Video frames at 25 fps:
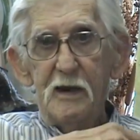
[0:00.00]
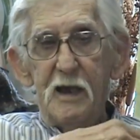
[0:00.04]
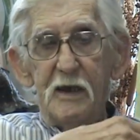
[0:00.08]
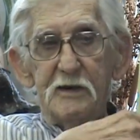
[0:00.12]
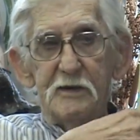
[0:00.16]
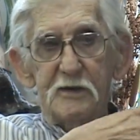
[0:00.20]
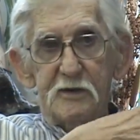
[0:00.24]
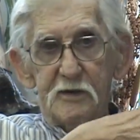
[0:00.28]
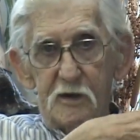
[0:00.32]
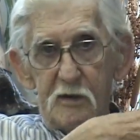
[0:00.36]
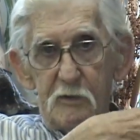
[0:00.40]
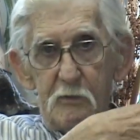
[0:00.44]

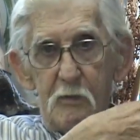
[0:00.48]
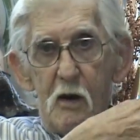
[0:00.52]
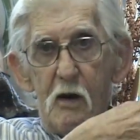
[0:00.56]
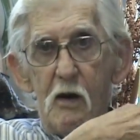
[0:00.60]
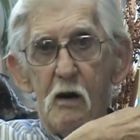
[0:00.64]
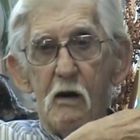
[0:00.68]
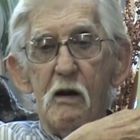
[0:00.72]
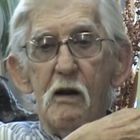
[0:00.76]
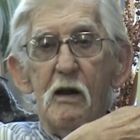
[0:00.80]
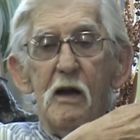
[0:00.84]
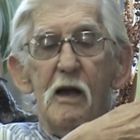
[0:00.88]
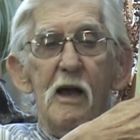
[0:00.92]
Next to the
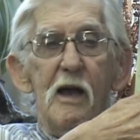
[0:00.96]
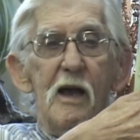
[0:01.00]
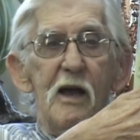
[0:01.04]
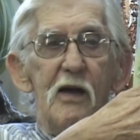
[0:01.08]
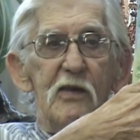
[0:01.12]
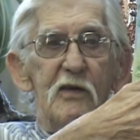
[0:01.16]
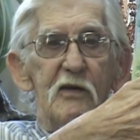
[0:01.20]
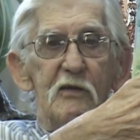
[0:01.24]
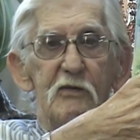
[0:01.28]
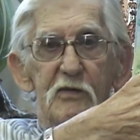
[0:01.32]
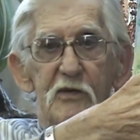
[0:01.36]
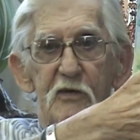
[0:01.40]
bar.
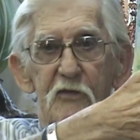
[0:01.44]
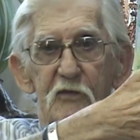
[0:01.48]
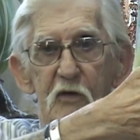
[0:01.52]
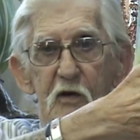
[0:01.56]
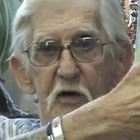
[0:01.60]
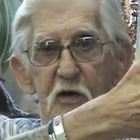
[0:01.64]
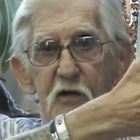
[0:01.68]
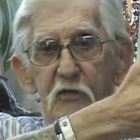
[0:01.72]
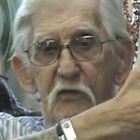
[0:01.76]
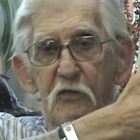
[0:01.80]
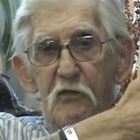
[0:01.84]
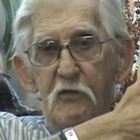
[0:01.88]
The
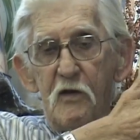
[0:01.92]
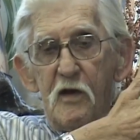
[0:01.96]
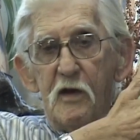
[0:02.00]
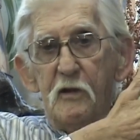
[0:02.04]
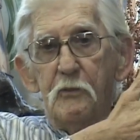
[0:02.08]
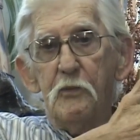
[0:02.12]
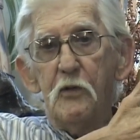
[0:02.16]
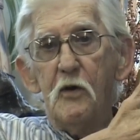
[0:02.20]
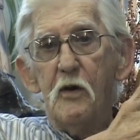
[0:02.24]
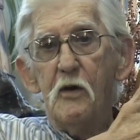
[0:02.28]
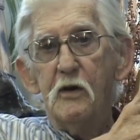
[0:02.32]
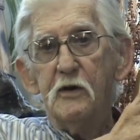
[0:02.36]
very
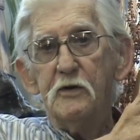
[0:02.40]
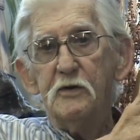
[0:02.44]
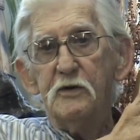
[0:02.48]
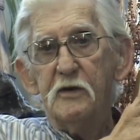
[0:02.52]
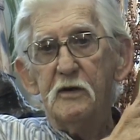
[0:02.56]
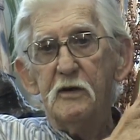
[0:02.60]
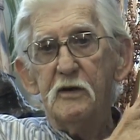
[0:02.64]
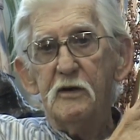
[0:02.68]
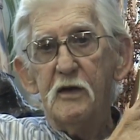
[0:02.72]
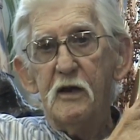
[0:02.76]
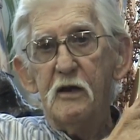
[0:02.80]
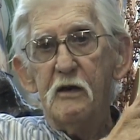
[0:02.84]
front
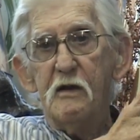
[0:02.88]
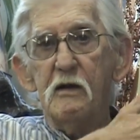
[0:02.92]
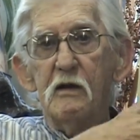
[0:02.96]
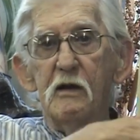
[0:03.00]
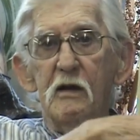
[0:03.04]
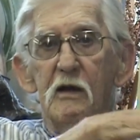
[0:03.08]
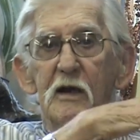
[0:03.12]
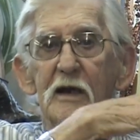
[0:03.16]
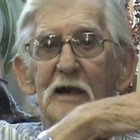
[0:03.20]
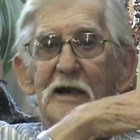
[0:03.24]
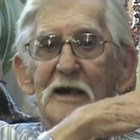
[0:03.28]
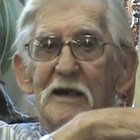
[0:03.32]
portion there,
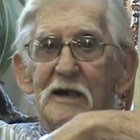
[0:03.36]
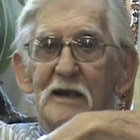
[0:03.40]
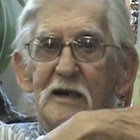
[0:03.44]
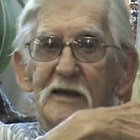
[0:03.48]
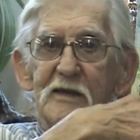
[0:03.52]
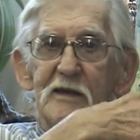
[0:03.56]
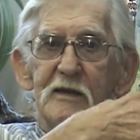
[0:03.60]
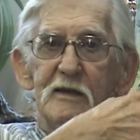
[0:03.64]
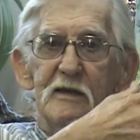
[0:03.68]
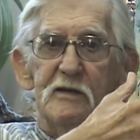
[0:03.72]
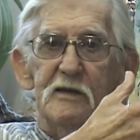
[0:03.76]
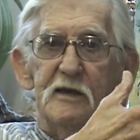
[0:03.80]

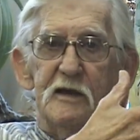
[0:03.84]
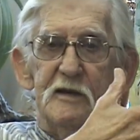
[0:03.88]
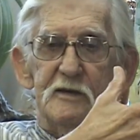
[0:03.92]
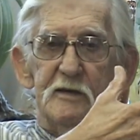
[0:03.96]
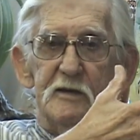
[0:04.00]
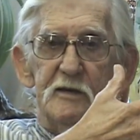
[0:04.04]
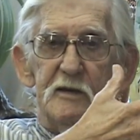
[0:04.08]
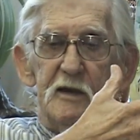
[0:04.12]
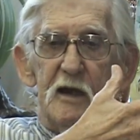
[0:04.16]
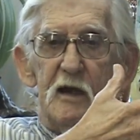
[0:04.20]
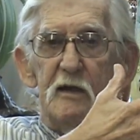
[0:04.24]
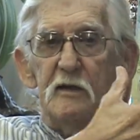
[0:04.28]

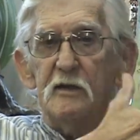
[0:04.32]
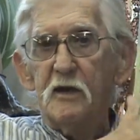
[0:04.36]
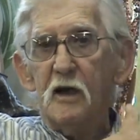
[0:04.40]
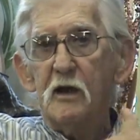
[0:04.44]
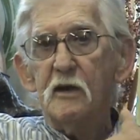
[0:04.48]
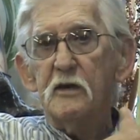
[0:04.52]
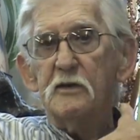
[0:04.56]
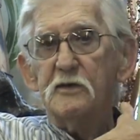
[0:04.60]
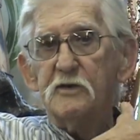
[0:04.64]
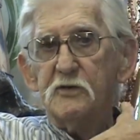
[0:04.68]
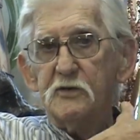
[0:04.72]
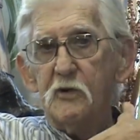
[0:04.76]
on
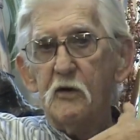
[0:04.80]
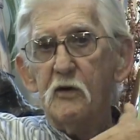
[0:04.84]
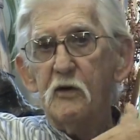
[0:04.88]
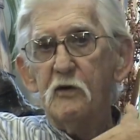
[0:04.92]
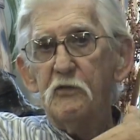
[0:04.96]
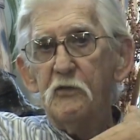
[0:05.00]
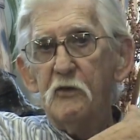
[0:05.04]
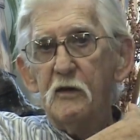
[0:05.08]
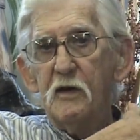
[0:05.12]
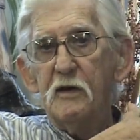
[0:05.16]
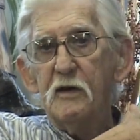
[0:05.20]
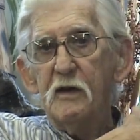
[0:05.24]
the
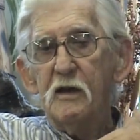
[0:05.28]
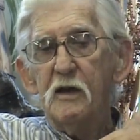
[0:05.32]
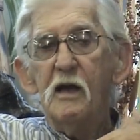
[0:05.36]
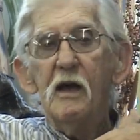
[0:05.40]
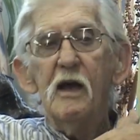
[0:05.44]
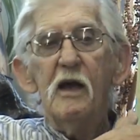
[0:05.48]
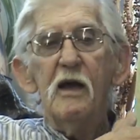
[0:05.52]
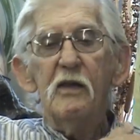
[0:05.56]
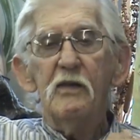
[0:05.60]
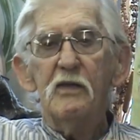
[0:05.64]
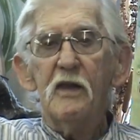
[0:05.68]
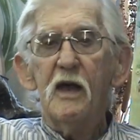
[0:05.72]
storefront,
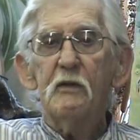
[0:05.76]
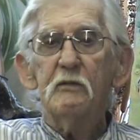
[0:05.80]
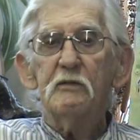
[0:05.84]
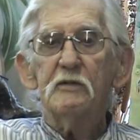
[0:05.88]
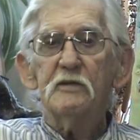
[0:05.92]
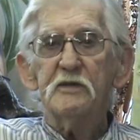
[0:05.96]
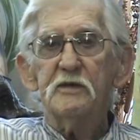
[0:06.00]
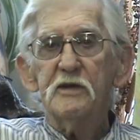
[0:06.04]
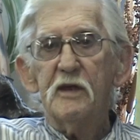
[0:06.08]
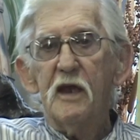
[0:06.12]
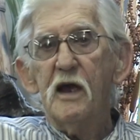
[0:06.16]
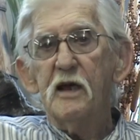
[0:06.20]
that
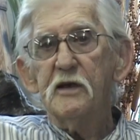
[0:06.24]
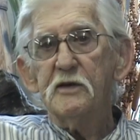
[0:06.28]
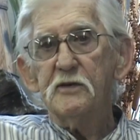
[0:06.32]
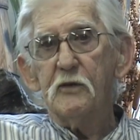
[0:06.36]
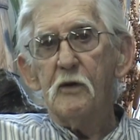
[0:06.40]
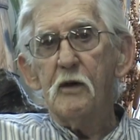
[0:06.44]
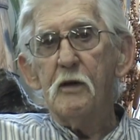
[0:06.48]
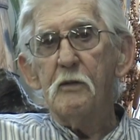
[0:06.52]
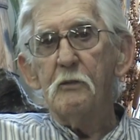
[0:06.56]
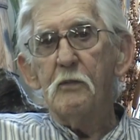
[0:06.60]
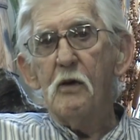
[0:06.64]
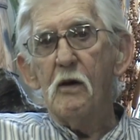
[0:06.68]
was the ice
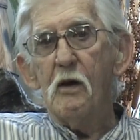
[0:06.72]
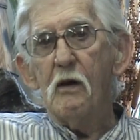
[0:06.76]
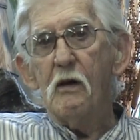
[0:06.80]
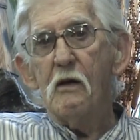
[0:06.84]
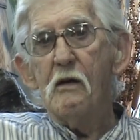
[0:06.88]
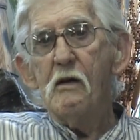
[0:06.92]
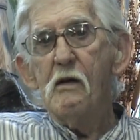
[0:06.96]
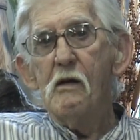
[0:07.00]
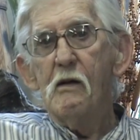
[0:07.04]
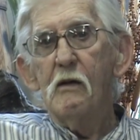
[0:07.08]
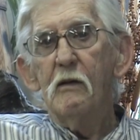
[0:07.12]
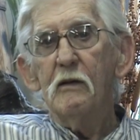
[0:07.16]
cream bar
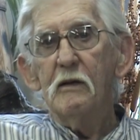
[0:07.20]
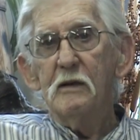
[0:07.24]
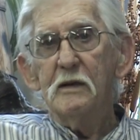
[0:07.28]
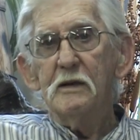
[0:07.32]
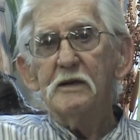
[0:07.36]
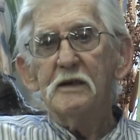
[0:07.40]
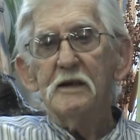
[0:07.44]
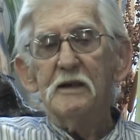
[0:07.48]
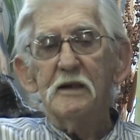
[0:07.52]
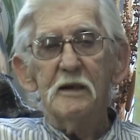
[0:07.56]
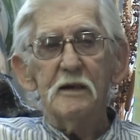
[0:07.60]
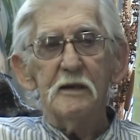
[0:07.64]

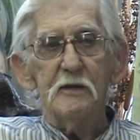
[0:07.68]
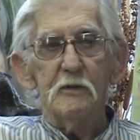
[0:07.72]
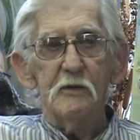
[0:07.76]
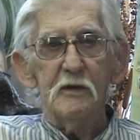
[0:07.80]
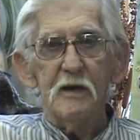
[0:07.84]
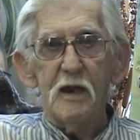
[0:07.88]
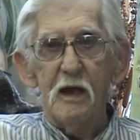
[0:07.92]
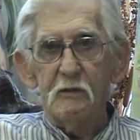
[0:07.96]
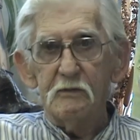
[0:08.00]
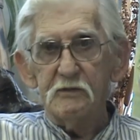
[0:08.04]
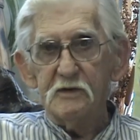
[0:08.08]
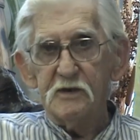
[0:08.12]

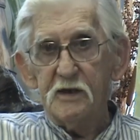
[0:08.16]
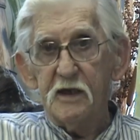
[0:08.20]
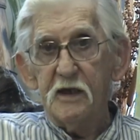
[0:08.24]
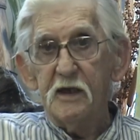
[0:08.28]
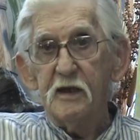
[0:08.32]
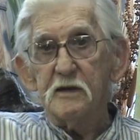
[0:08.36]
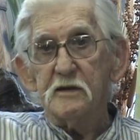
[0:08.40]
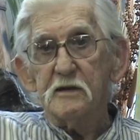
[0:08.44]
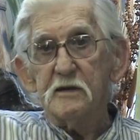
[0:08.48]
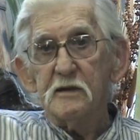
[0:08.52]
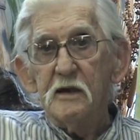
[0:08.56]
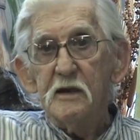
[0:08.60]
when I was a
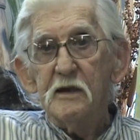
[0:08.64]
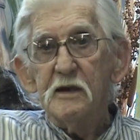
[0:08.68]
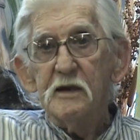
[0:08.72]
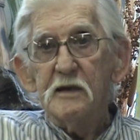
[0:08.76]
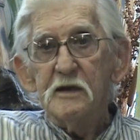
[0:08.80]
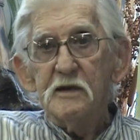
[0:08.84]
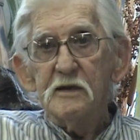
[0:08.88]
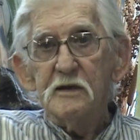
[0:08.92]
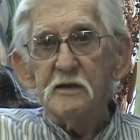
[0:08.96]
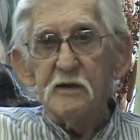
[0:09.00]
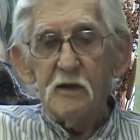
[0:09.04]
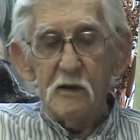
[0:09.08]
kid.
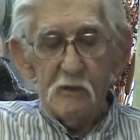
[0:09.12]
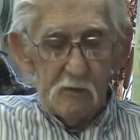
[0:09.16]
So.